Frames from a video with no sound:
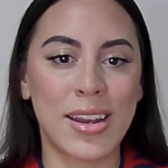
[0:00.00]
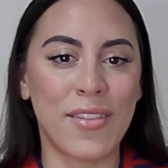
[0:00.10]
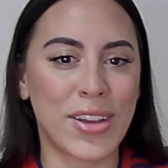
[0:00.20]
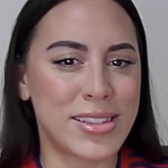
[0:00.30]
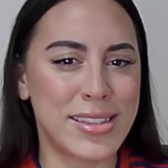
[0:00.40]
If
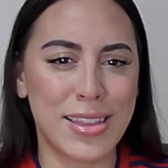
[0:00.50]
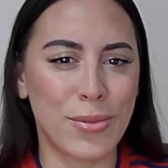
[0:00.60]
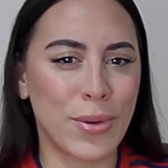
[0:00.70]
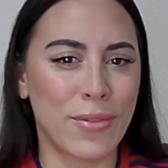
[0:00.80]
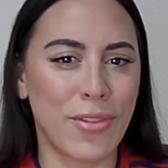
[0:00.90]
I see the
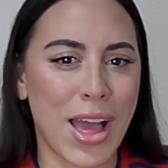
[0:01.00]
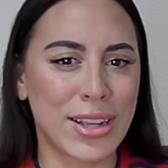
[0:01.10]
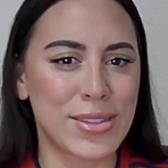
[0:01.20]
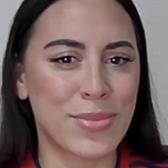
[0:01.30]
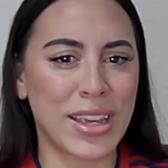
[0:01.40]
red flags,
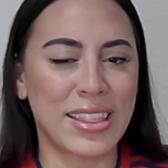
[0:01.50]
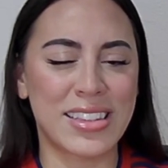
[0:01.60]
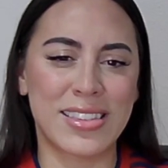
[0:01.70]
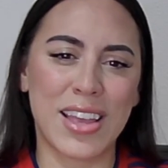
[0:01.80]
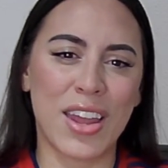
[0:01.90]
I'm like this
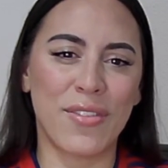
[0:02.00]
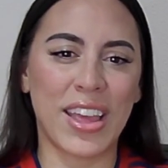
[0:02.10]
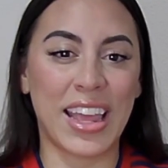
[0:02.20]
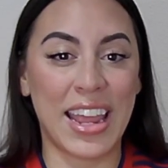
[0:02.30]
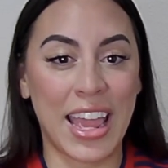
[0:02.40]
is kind of like
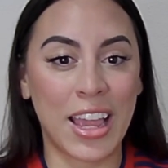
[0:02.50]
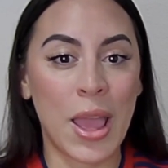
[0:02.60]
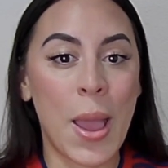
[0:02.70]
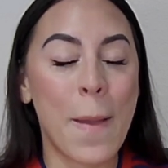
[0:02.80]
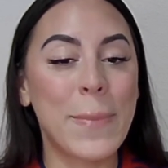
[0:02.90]
an ick
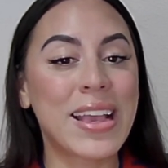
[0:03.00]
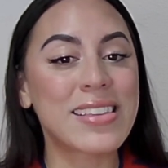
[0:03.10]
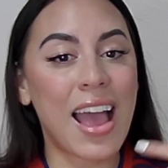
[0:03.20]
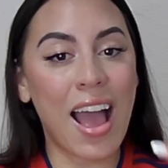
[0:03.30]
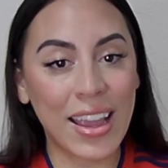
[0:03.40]
because
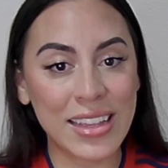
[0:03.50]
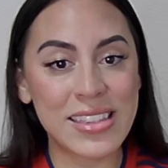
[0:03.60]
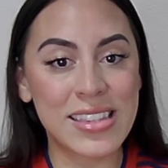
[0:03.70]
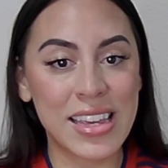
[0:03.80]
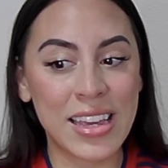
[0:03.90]
I can
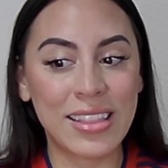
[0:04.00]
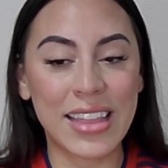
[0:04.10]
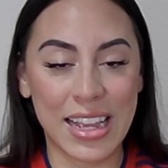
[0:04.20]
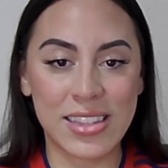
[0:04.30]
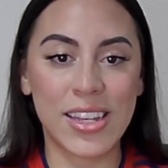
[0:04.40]
see the
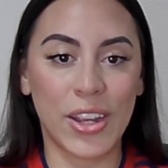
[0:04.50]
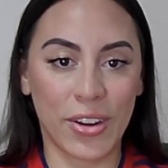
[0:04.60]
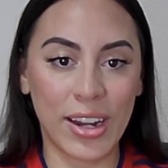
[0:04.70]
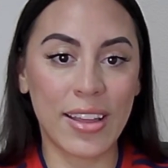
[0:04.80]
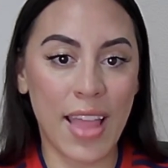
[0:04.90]

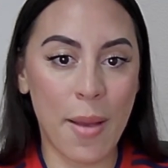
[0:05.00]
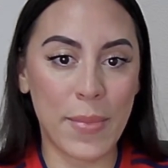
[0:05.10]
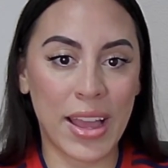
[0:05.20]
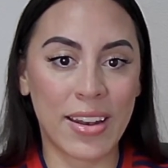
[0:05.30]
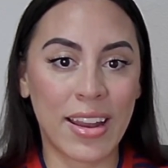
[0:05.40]
insecurity in that
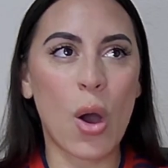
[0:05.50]
man.